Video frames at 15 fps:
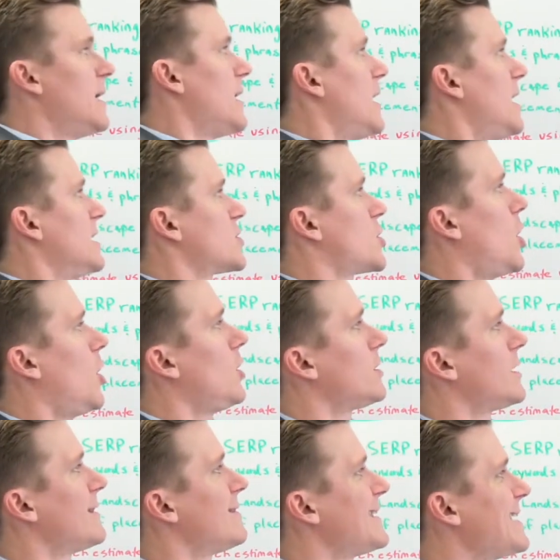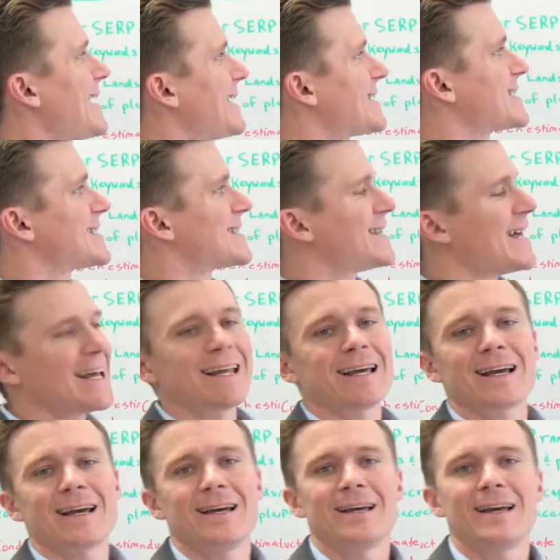is called the
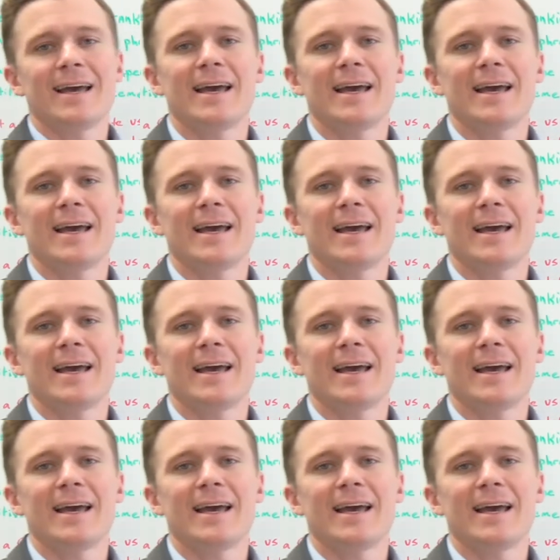Aesthetic